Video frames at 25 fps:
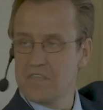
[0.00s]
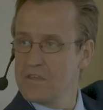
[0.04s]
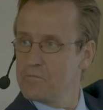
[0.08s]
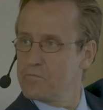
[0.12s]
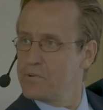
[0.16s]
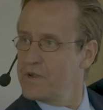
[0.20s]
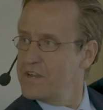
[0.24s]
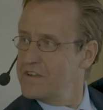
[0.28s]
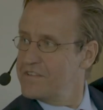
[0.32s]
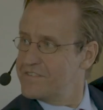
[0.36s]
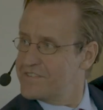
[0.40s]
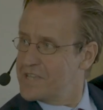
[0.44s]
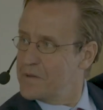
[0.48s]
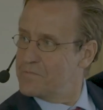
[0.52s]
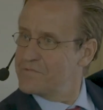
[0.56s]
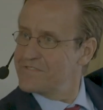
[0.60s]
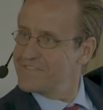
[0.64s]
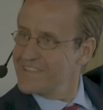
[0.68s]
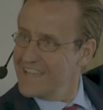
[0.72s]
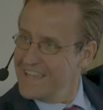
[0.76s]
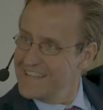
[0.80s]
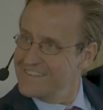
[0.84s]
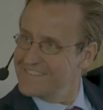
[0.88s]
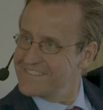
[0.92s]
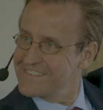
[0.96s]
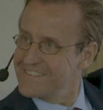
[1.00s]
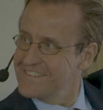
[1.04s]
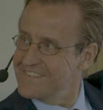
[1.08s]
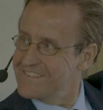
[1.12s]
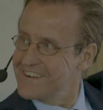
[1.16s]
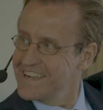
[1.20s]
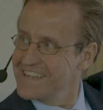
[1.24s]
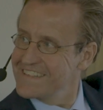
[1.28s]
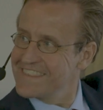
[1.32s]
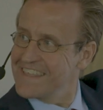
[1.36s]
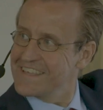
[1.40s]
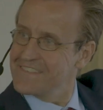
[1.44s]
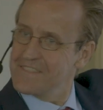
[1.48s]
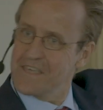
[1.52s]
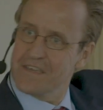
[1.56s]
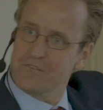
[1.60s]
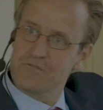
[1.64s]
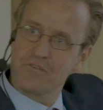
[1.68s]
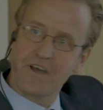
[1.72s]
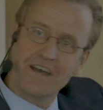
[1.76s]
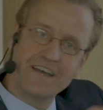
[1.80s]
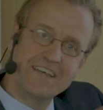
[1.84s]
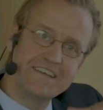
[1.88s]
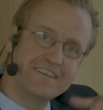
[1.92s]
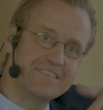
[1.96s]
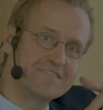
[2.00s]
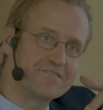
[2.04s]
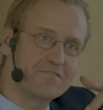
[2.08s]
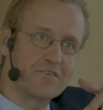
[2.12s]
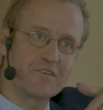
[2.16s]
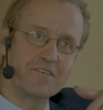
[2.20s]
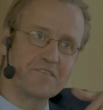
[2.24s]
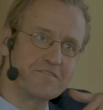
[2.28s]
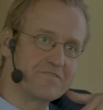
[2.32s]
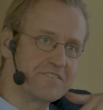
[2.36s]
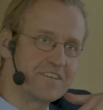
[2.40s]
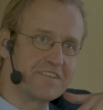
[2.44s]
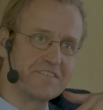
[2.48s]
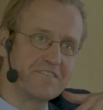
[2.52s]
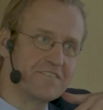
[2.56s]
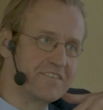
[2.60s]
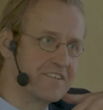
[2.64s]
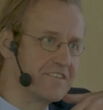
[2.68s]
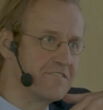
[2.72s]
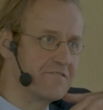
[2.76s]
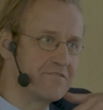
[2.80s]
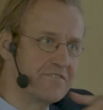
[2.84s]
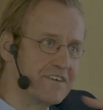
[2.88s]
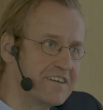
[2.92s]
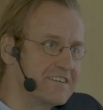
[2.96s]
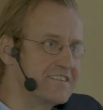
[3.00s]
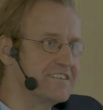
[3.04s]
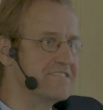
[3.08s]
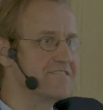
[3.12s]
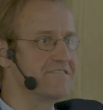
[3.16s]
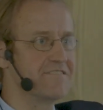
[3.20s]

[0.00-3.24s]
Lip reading: pretty substantial, right? They rise sort of in a very